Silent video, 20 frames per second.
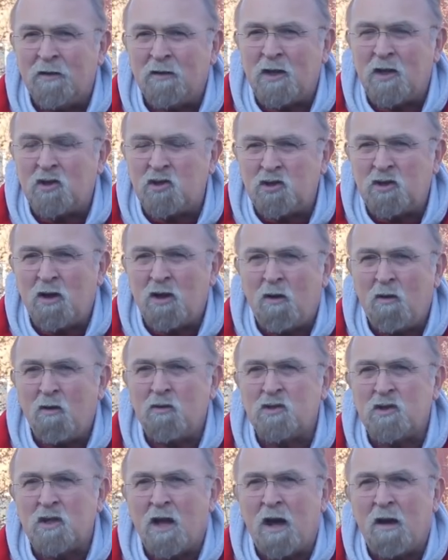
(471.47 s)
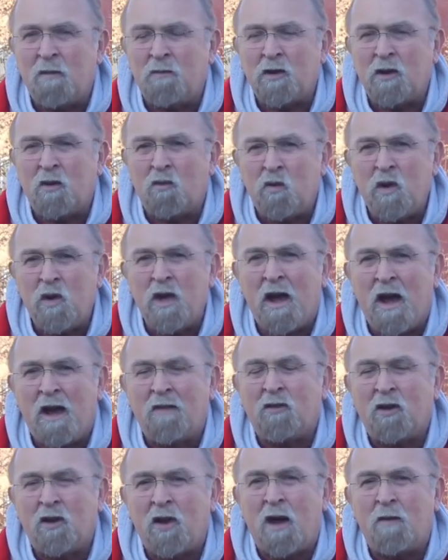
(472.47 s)
that shows them that we
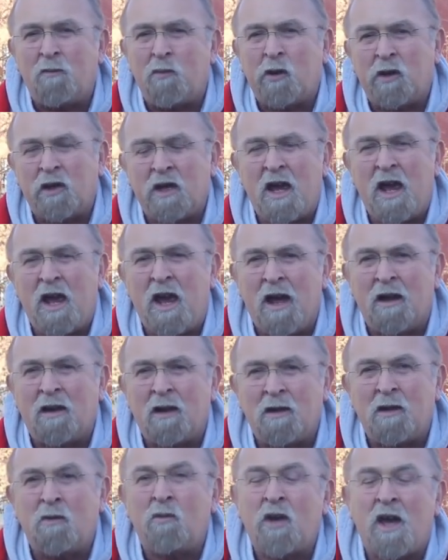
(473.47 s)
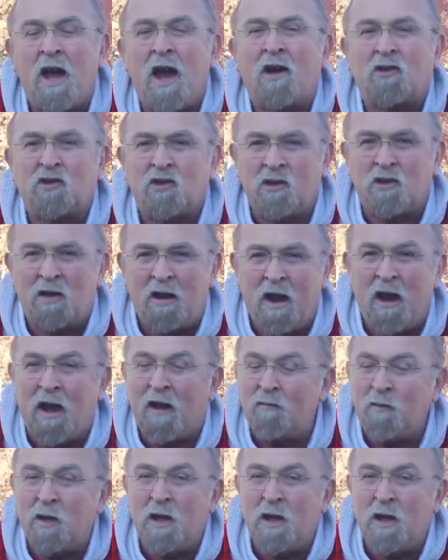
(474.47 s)
have a lot more cannon than we actually have.